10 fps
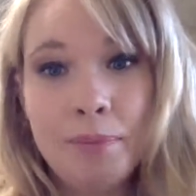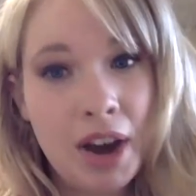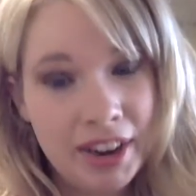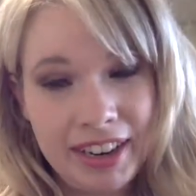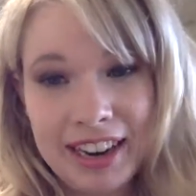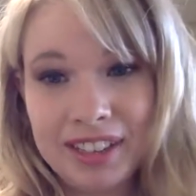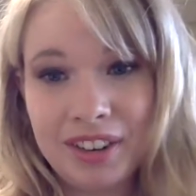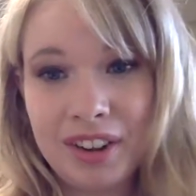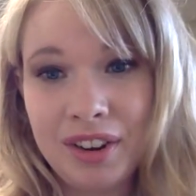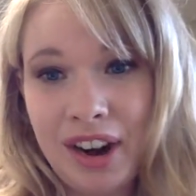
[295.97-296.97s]
Podcasts are
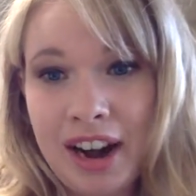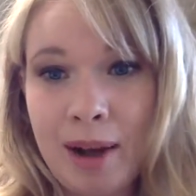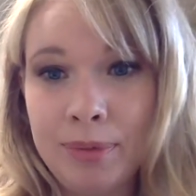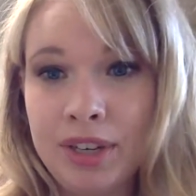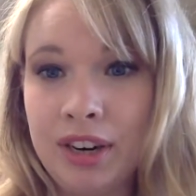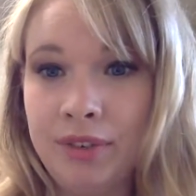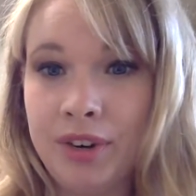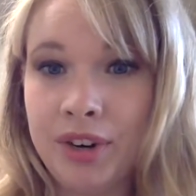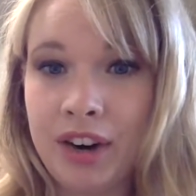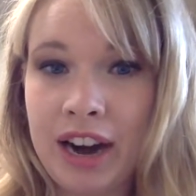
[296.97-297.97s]
another great option
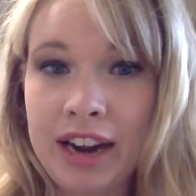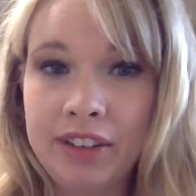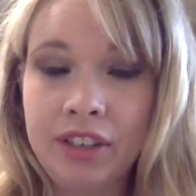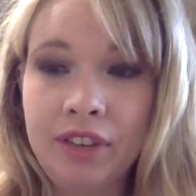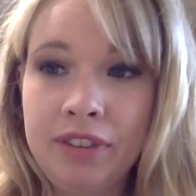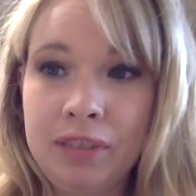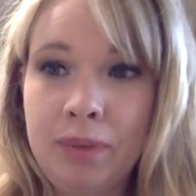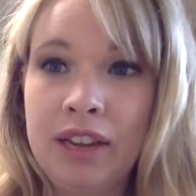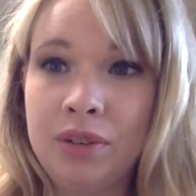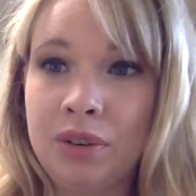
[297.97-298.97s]
if you're a
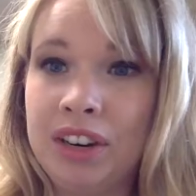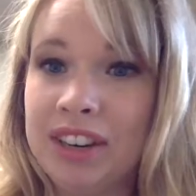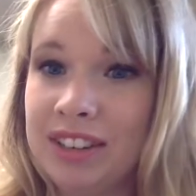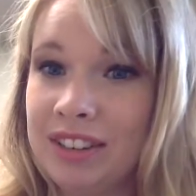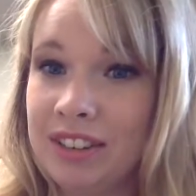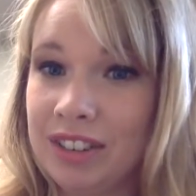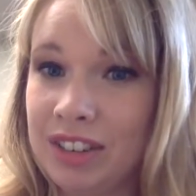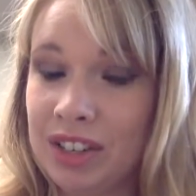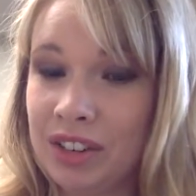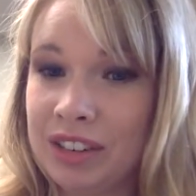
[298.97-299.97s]
service-based or
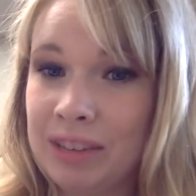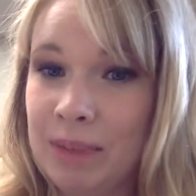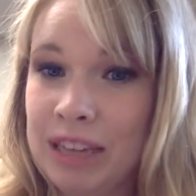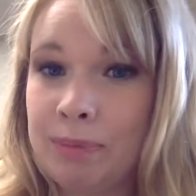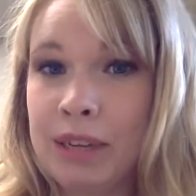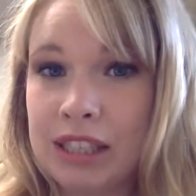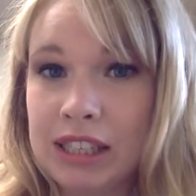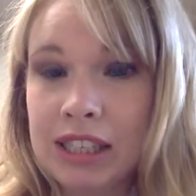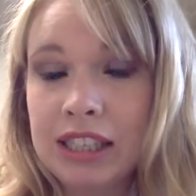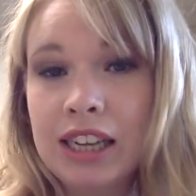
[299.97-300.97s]
consulting-based
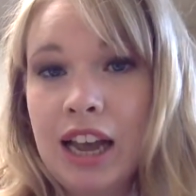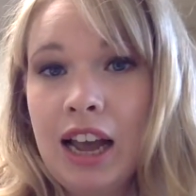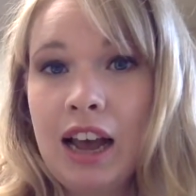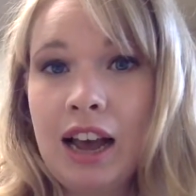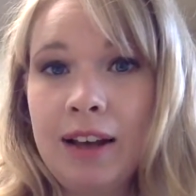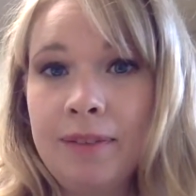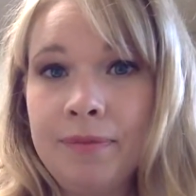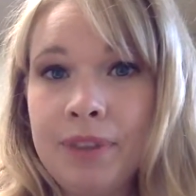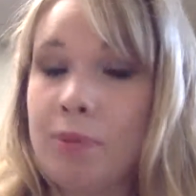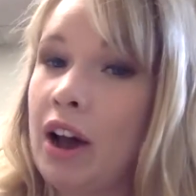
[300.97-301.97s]
business,
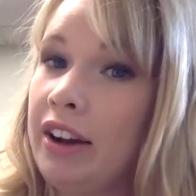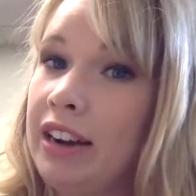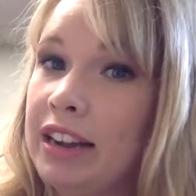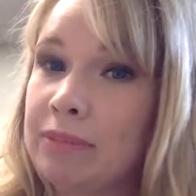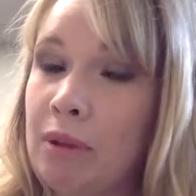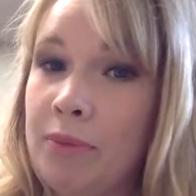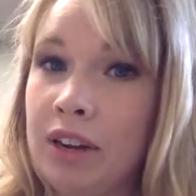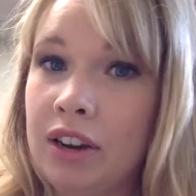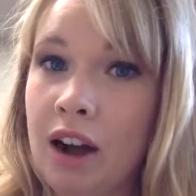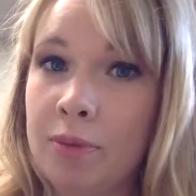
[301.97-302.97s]
a podcast might be
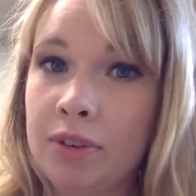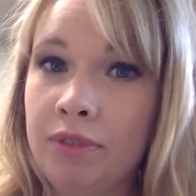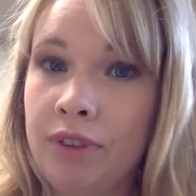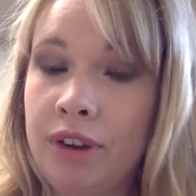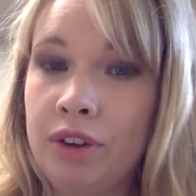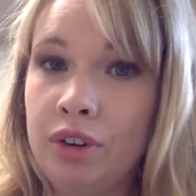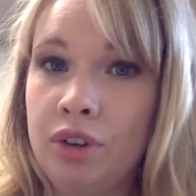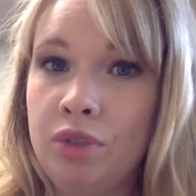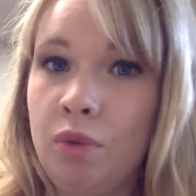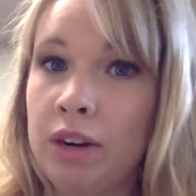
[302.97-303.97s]
a good option for you to
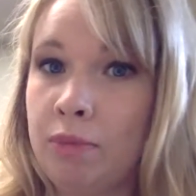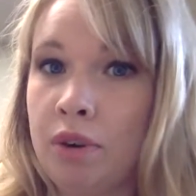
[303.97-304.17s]
do one